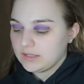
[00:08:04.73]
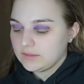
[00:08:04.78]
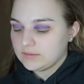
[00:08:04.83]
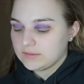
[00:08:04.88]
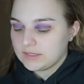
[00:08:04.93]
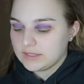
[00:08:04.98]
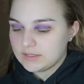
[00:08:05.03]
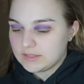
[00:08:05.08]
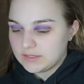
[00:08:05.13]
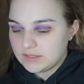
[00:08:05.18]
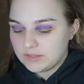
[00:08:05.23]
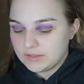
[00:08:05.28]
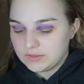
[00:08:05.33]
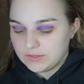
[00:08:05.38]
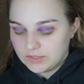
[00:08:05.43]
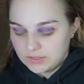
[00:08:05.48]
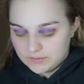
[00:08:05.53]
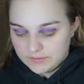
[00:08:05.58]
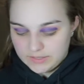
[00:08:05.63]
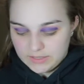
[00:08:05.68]
I want
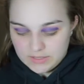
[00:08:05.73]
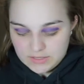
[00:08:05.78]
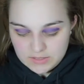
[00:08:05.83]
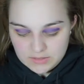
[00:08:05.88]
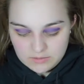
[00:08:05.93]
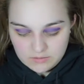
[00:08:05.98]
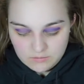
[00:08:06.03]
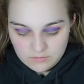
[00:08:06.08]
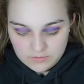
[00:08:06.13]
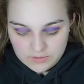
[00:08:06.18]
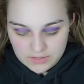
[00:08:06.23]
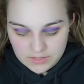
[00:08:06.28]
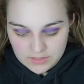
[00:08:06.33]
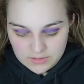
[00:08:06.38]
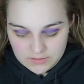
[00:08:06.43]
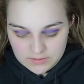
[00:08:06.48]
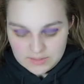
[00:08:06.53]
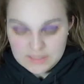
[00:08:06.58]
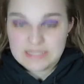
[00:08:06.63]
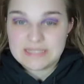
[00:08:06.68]
to go in
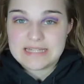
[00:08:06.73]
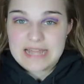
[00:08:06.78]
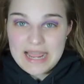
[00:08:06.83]
with